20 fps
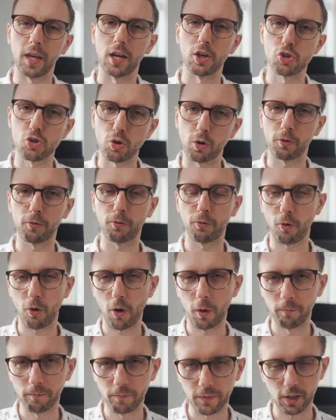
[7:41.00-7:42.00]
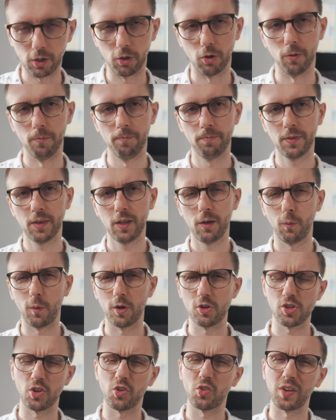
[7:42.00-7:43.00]
short-form video,
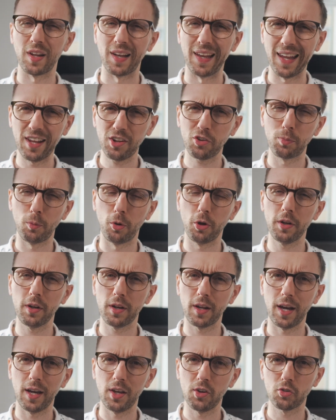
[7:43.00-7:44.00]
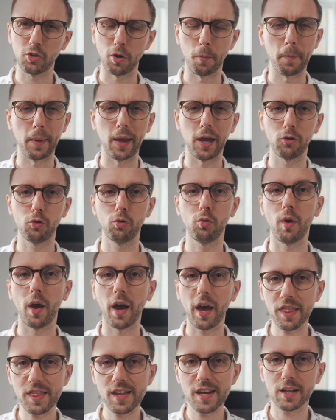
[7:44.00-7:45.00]
which is less monetized compared to
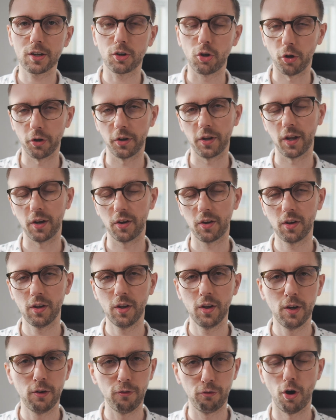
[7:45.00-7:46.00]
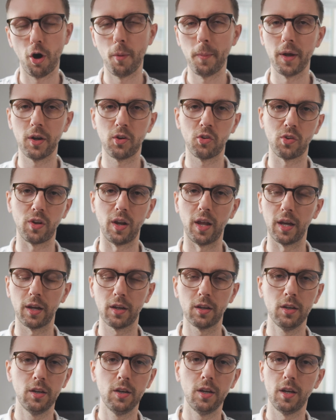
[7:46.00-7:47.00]
other content formats
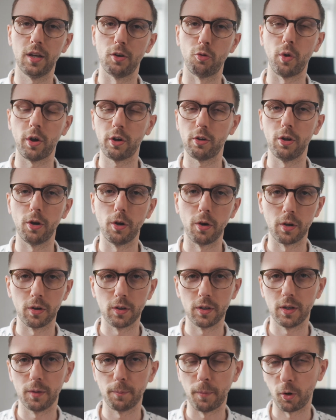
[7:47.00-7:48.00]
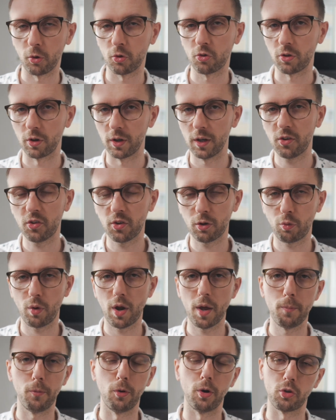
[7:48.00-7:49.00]
like regular posts on
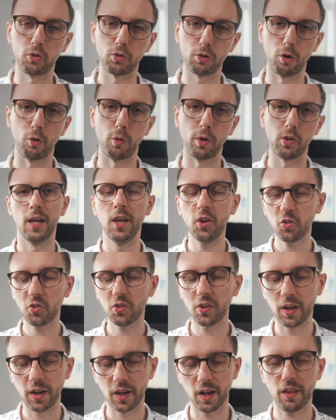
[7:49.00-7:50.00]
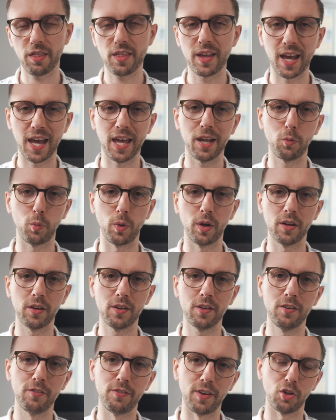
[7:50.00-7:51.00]
Instagram or story, is another headwind
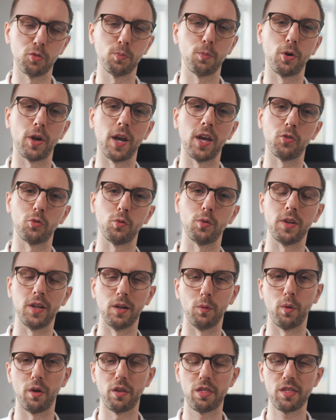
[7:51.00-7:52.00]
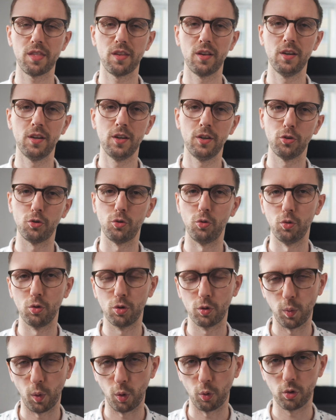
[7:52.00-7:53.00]
Facebook has to deal with, to
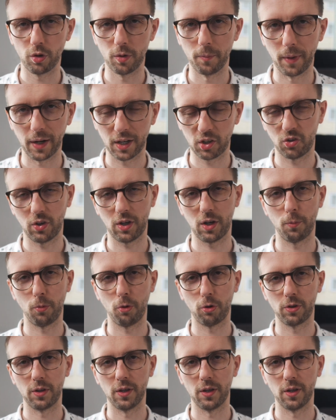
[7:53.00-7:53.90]
quote Mark Zuckerberg